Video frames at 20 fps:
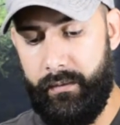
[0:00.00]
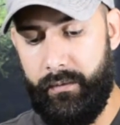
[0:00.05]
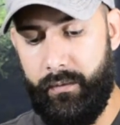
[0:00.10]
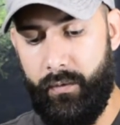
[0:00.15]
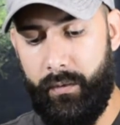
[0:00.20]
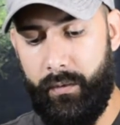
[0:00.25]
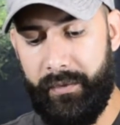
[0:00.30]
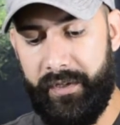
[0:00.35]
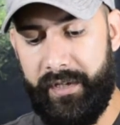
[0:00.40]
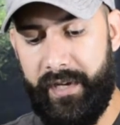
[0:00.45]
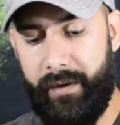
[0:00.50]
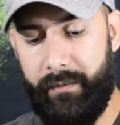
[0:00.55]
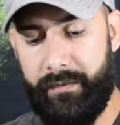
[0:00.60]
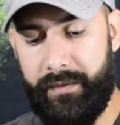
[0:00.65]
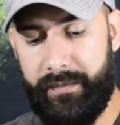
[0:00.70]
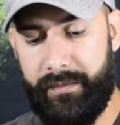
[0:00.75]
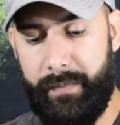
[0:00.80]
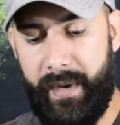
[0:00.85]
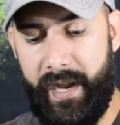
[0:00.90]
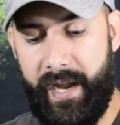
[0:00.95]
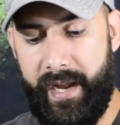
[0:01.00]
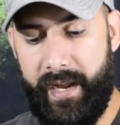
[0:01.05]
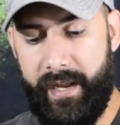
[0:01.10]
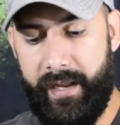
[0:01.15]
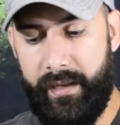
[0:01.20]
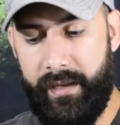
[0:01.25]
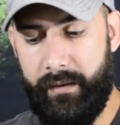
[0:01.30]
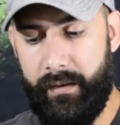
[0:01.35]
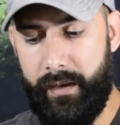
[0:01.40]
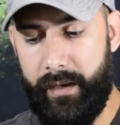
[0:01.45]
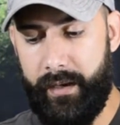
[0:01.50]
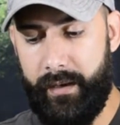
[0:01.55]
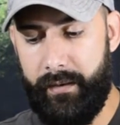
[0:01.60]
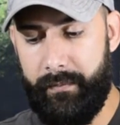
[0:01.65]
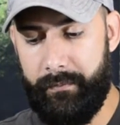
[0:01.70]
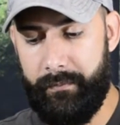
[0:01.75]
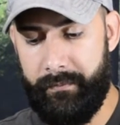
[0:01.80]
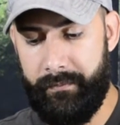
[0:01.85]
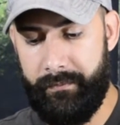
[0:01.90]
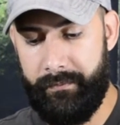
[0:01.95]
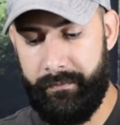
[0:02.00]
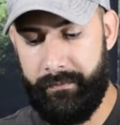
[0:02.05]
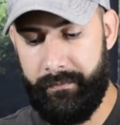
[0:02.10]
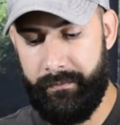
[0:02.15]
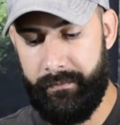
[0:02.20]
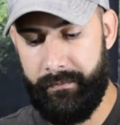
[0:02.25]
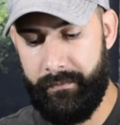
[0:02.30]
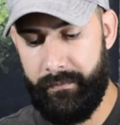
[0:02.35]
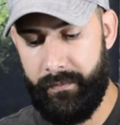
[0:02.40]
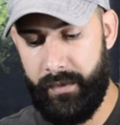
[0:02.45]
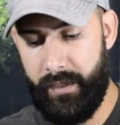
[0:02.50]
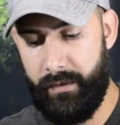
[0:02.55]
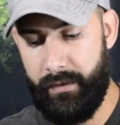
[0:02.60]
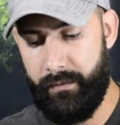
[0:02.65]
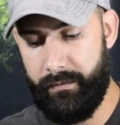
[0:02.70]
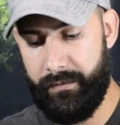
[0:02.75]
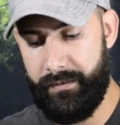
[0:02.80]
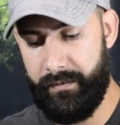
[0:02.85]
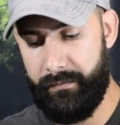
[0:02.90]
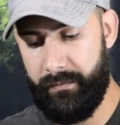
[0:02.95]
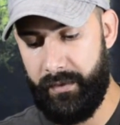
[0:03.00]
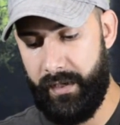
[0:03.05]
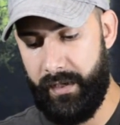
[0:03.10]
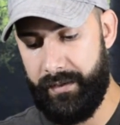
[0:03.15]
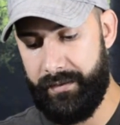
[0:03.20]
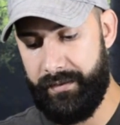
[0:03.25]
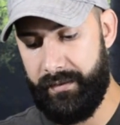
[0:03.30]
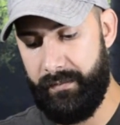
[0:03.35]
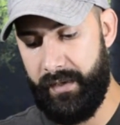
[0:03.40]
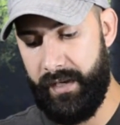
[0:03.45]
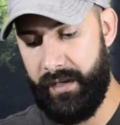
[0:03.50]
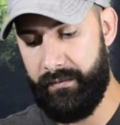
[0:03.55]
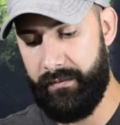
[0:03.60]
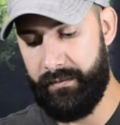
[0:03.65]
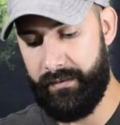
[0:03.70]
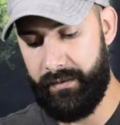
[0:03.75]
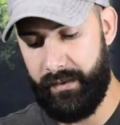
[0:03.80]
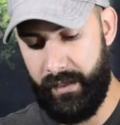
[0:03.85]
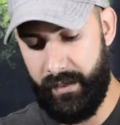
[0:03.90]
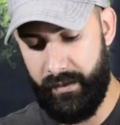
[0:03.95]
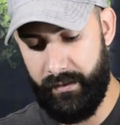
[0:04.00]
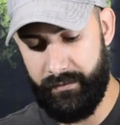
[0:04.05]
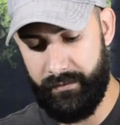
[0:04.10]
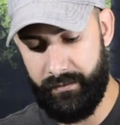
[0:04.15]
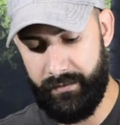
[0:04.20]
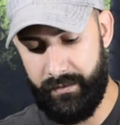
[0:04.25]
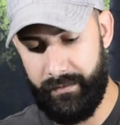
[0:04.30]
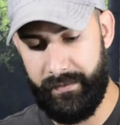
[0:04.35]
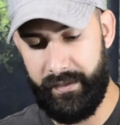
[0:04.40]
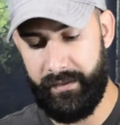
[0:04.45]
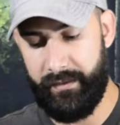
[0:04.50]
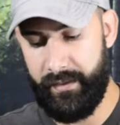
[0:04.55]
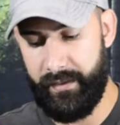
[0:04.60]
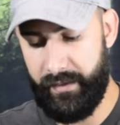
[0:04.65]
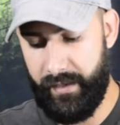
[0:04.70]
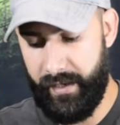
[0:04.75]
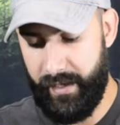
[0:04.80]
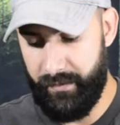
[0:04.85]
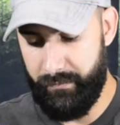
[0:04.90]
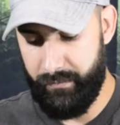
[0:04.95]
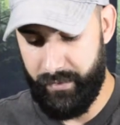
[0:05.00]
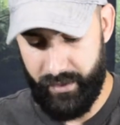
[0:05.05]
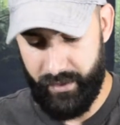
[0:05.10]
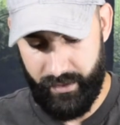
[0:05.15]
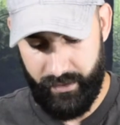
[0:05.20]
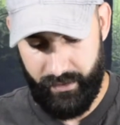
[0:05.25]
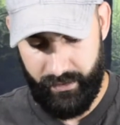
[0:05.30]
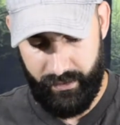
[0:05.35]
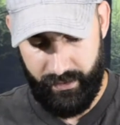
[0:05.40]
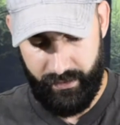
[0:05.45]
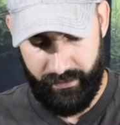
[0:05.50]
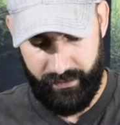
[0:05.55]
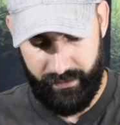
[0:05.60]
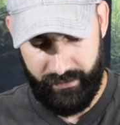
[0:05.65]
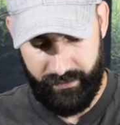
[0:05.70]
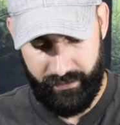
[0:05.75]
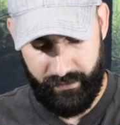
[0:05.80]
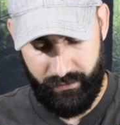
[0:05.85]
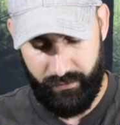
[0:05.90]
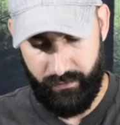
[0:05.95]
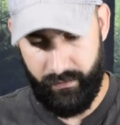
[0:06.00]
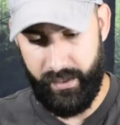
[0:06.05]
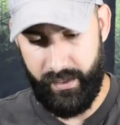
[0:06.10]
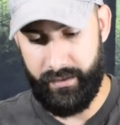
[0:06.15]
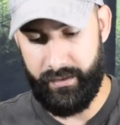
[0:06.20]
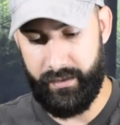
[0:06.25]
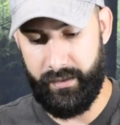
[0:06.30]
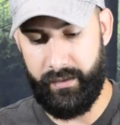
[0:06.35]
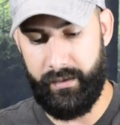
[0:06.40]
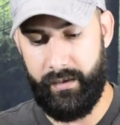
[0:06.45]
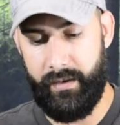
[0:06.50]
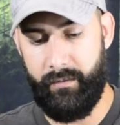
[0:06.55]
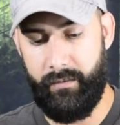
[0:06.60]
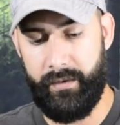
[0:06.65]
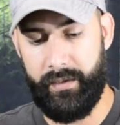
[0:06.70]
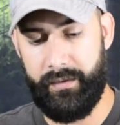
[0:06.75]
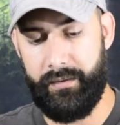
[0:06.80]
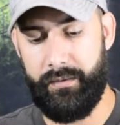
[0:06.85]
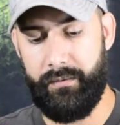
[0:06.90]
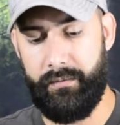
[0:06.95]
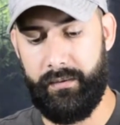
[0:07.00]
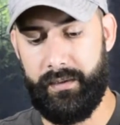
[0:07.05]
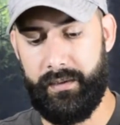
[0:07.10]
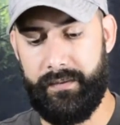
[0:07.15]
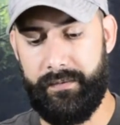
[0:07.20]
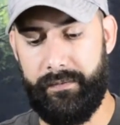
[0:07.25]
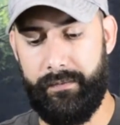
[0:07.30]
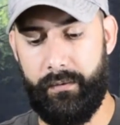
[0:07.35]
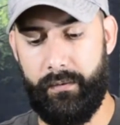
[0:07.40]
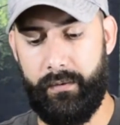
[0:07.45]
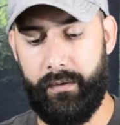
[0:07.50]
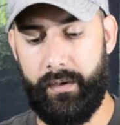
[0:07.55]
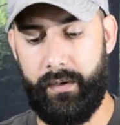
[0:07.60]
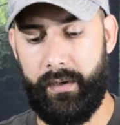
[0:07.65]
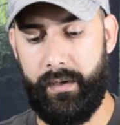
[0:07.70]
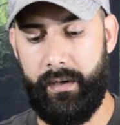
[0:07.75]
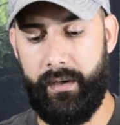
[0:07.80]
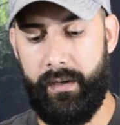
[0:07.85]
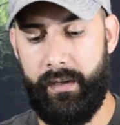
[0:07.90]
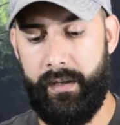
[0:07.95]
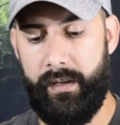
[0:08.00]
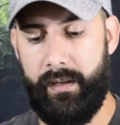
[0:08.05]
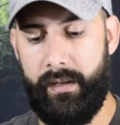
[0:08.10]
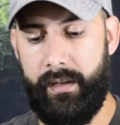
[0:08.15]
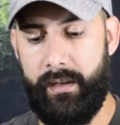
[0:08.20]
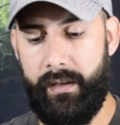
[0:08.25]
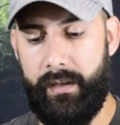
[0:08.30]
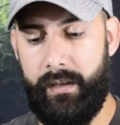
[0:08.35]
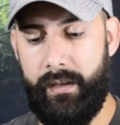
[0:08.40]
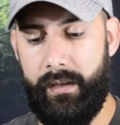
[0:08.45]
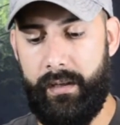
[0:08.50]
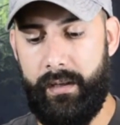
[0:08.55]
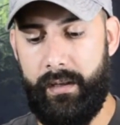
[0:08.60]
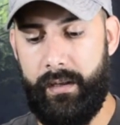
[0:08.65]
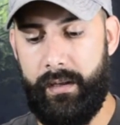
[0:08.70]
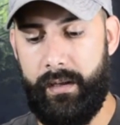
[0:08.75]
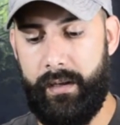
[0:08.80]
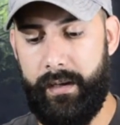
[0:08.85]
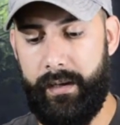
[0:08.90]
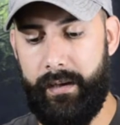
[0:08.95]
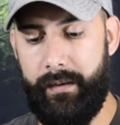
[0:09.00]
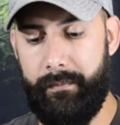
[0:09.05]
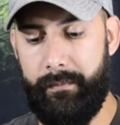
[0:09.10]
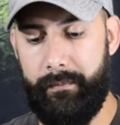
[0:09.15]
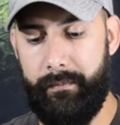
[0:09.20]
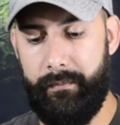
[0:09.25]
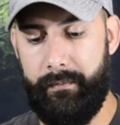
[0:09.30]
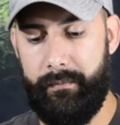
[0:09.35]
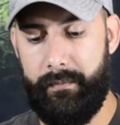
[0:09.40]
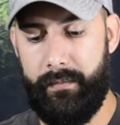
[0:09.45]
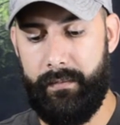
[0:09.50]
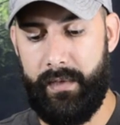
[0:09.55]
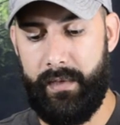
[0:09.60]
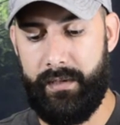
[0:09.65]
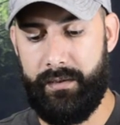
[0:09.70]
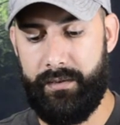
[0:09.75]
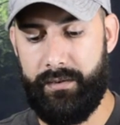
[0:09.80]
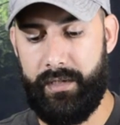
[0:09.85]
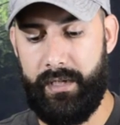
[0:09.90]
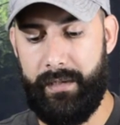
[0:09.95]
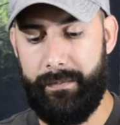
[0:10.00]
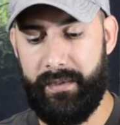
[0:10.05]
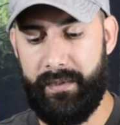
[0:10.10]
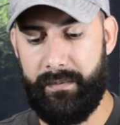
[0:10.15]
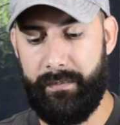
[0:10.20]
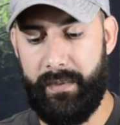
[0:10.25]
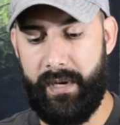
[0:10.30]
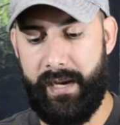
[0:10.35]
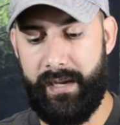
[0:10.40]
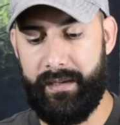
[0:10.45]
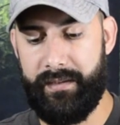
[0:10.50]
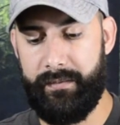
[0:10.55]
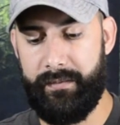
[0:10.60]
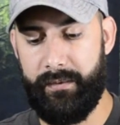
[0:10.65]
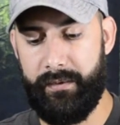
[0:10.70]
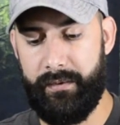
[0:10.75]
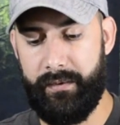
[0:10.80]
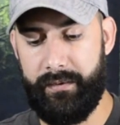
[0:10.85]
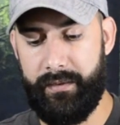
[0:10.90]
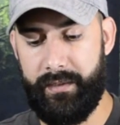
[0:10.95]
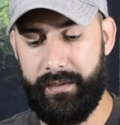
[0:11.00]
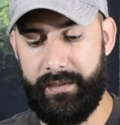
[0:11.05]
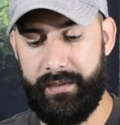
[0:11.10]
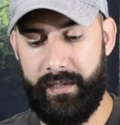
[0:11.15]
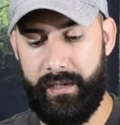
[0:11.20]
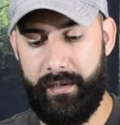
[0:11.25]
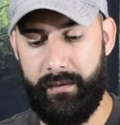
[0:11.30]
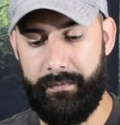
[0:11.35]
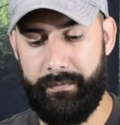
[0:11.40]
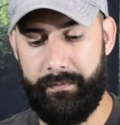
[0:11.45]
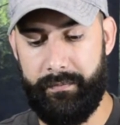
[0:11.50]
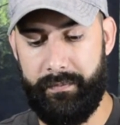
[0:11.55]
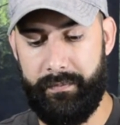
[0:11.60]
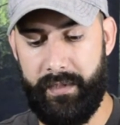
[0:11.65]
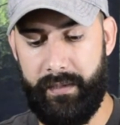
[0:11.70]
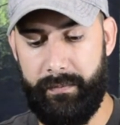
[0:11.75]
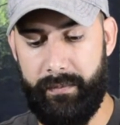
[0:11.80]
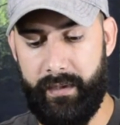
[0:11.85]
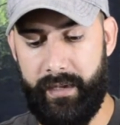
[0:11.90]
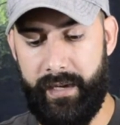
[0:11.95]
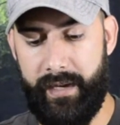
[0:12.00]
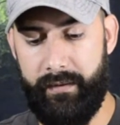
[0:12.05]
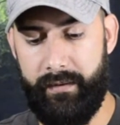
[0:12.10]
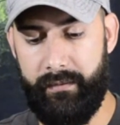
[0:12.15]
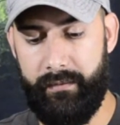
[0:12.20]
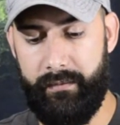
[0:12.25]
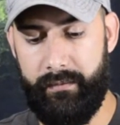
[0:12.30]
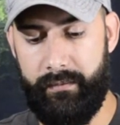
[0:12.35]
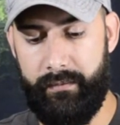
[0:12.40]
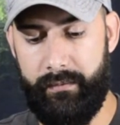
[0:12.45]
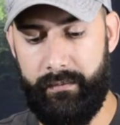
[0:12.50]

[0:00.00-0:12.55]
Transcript: Normally I would just buy you know, some custom handle scales or something like that, but in this situation I want to do this for as cheap as possible, just to help people out.